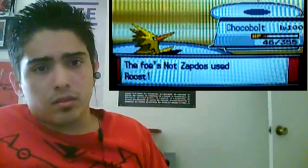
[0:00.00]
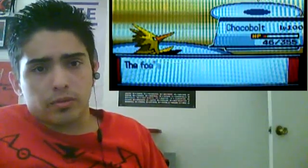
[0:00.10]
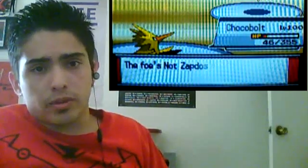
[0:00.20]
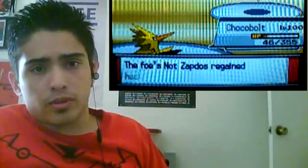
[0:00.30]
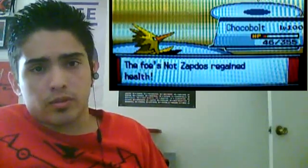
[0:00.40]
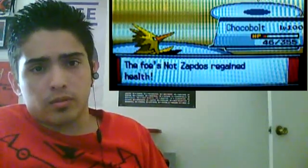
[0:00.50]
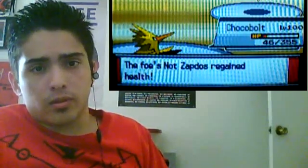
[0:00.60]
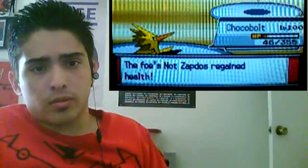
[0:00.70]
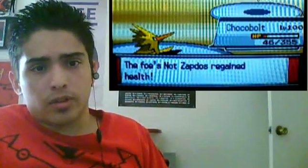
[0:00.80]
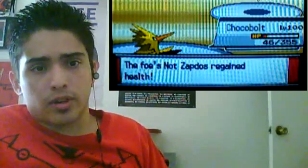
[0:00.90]
what are we
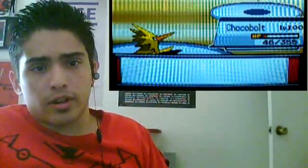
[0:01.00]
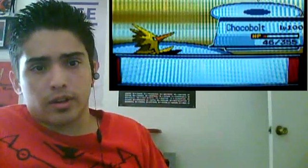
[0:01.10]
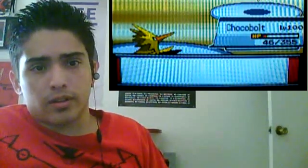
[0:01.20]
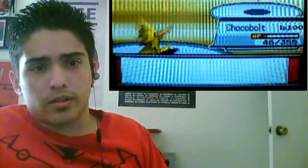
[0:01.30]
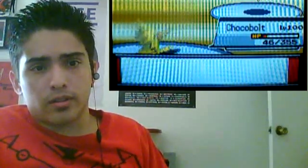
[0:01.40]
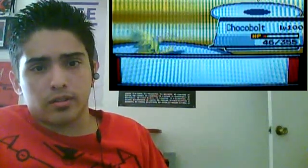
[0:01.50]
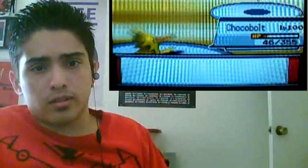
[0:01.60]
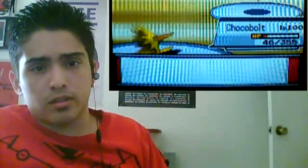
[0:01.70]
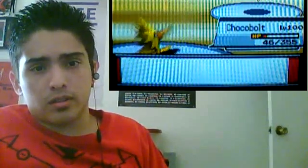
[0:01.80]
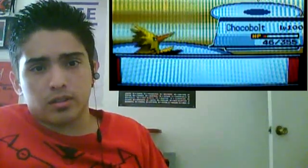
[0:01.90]
looking at here?
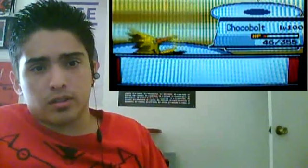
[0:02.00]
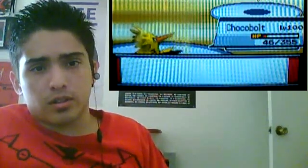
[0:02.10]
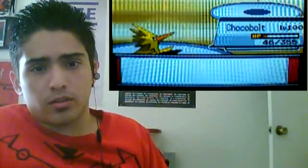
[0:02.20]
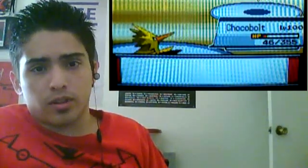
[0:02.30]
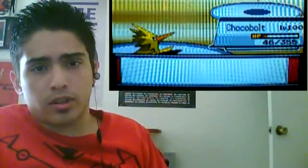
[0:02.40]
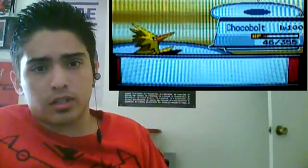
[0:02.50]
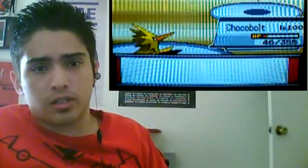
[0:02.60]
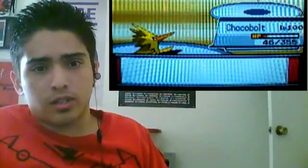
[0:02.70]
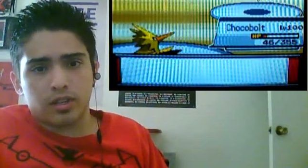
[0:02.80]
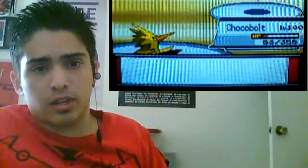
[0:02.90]
So he
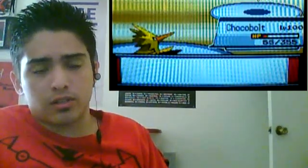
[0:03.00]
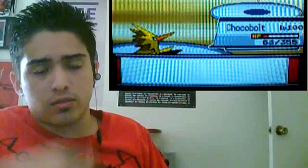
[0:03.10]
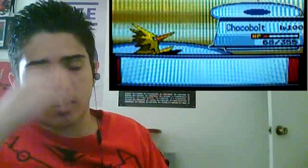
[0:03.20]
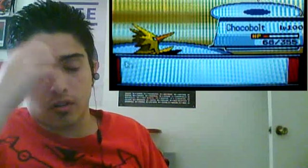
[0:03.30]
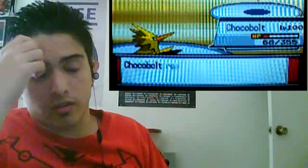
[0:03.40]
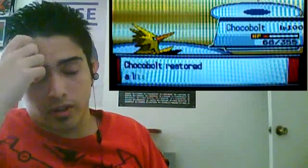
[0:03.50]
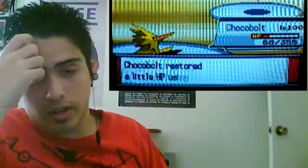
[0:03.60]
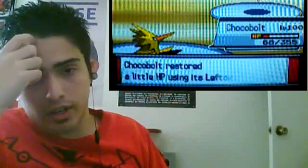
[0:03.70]
gets recovery,